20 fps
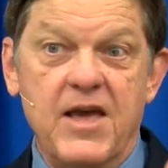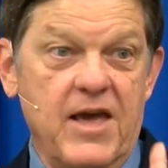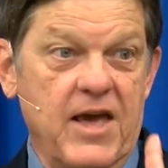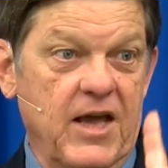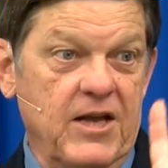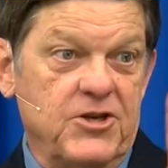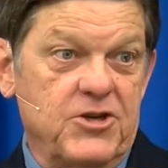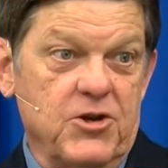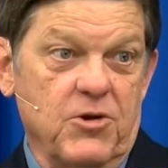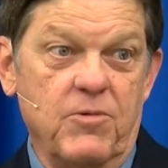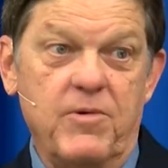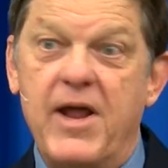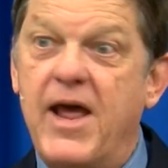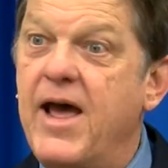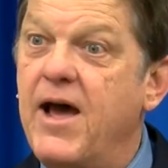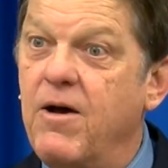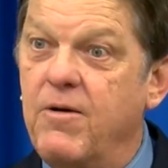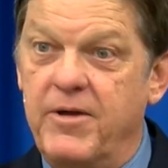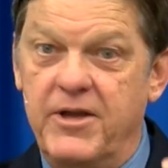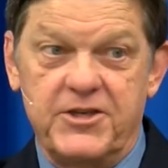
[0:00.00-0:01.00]
and so
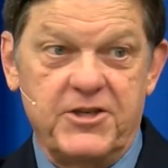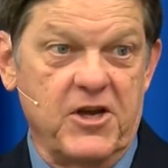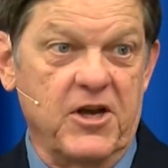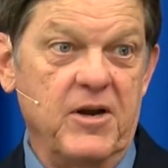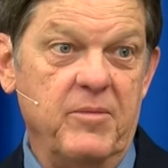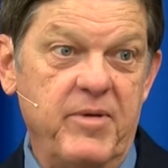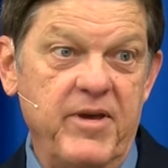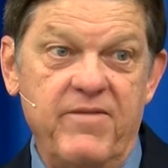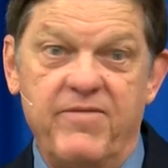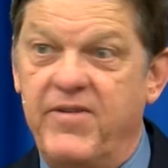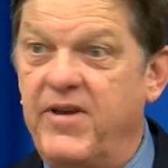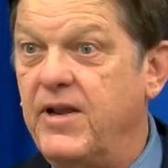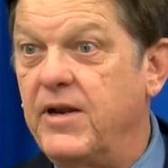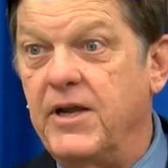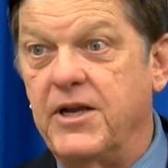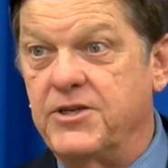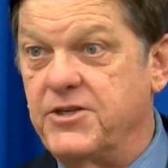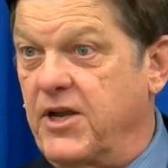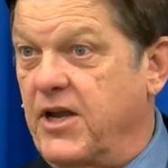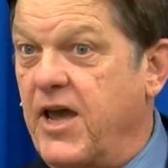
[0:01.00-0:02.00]
now it's going to be
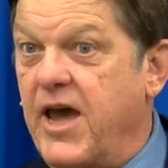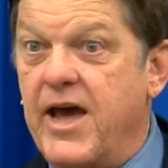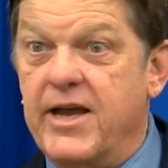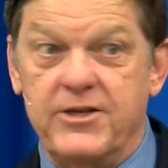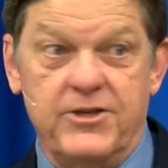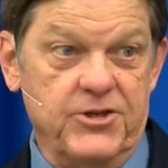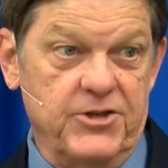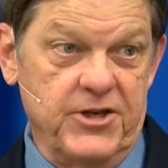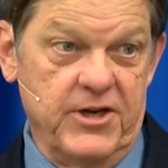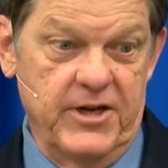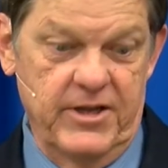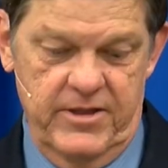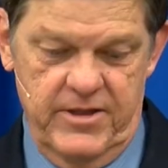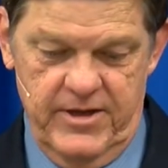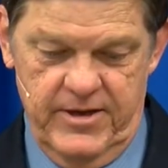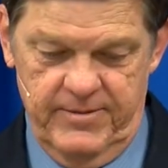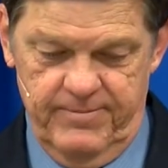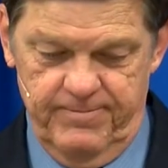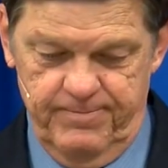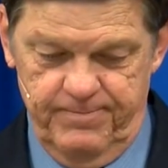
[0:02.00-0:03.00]
Felix that catches anything.